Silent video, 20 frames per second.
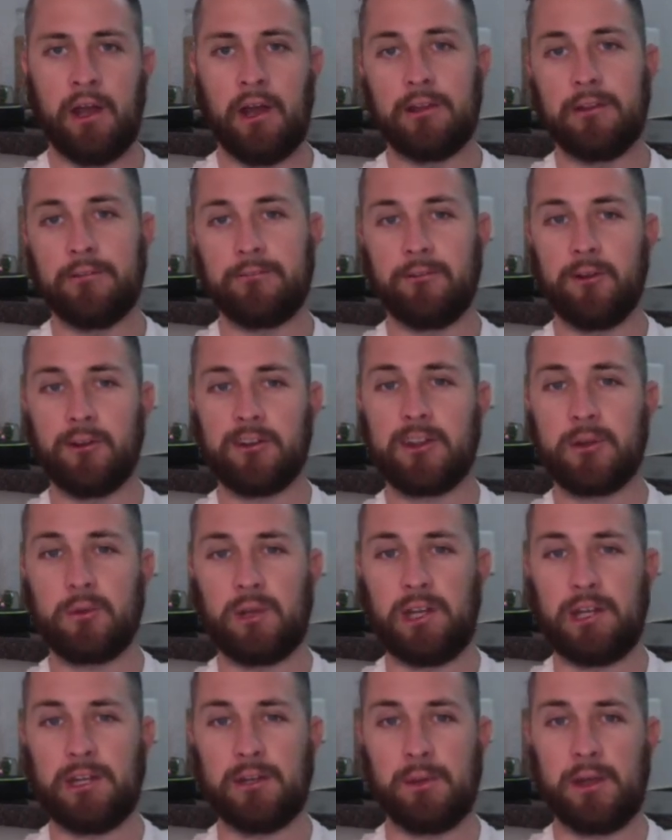the first thing we
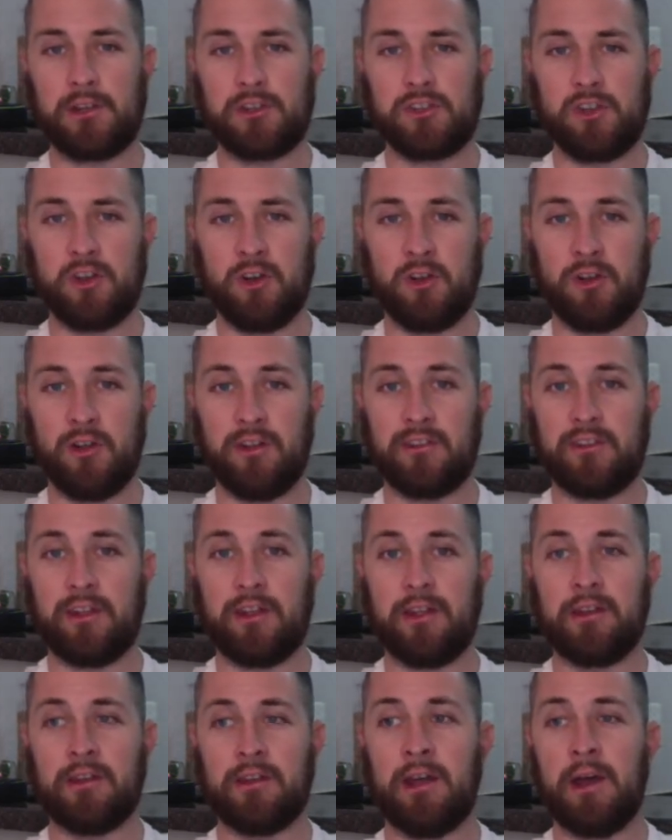need to make sure is
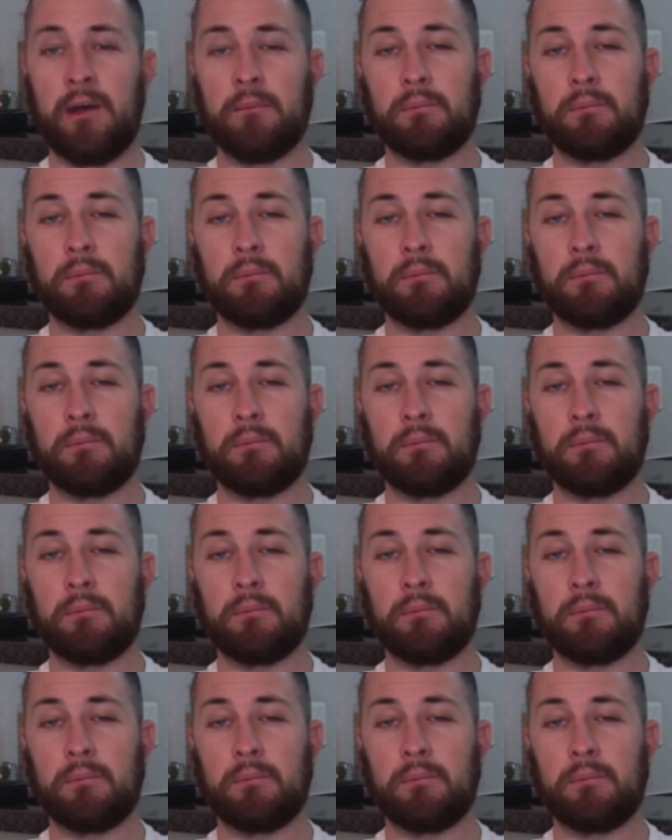that